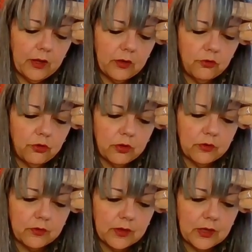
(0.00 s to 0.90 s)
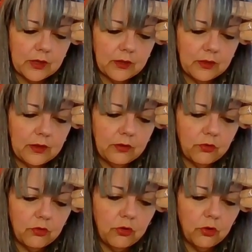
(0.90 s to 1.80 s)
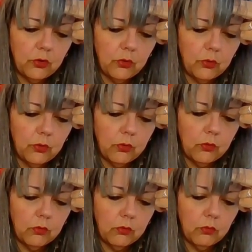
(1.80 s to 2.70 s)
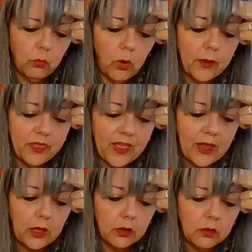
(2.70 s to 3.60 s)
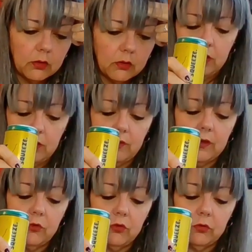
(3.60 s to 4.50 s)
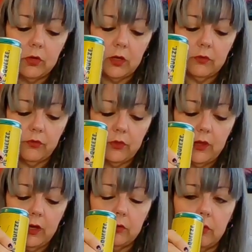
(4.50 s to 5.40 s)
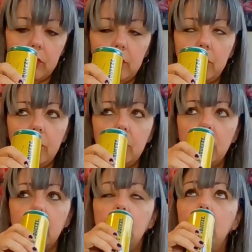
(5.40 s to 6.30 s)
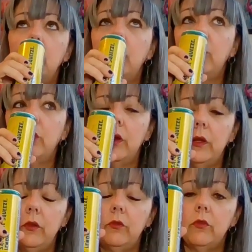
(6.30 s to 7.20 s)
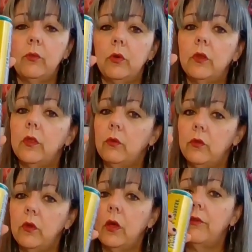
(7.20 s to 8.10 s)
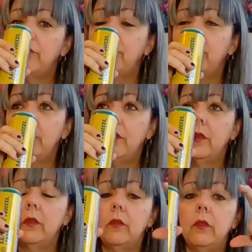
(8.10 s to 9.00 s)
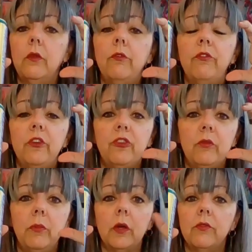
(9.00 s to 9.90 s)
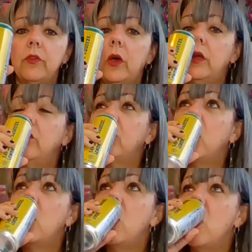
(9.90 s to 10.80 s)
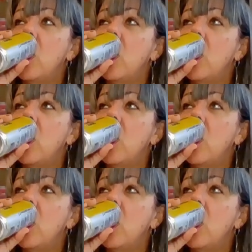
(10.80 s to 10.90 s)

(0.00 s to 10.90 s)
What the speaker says: I can just at least do one thing. Essential knots for the outdoors. I know where I used to work, there was a knot for the little fishing book of knots.